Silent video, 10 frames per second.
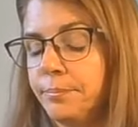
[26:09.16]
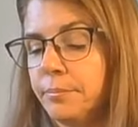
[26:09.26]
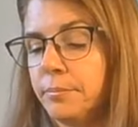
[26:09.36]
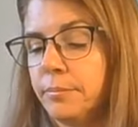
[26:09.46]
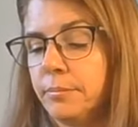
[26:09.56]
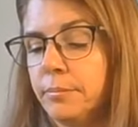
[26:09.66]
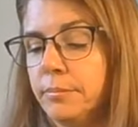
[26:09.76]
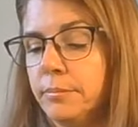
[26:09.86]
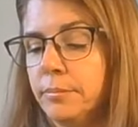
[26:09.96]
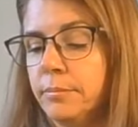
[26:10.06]

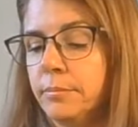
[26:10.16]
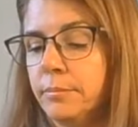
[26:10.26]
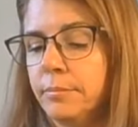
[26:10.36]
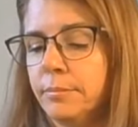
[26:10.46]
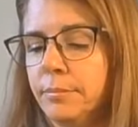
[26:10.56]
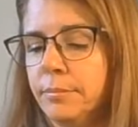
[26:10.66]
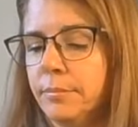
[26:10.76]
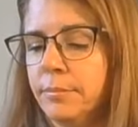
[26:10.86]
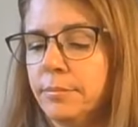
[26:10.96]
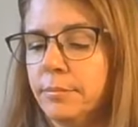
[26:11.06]

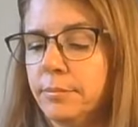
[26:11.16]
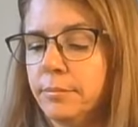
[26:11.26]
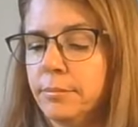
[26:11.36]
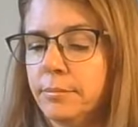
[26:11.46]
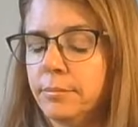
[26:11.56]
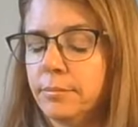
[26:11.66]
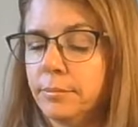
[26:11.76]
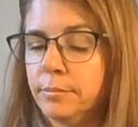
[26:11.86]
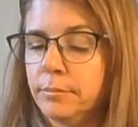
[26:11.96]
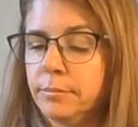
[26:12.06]

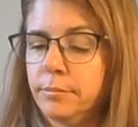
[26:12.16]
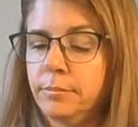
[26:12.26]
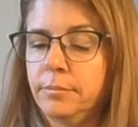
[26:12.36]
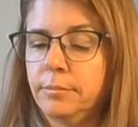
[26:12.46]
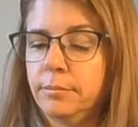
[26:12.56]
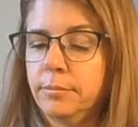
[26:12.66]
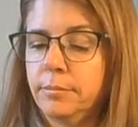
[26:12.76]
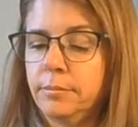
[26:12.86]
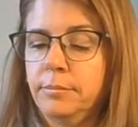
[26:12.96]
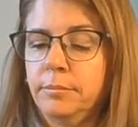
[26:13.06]

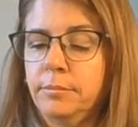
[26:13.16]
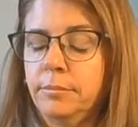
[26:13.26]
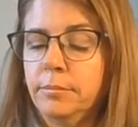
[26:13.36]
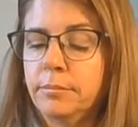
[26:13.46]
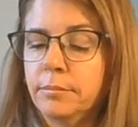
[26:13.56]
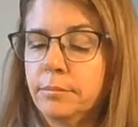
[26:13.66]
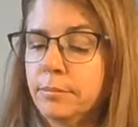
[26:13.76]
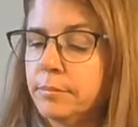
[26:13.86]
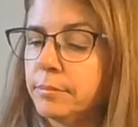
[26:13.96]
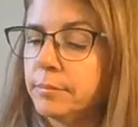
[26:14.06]

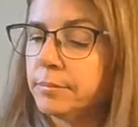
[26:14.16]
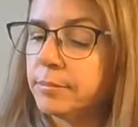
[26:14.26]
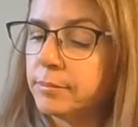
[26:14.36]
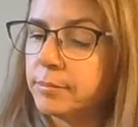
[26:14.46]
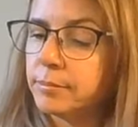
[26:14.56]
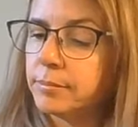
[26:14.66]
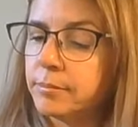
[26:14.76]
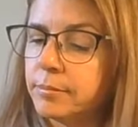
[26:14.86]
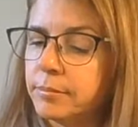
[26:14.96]
Nothing is said.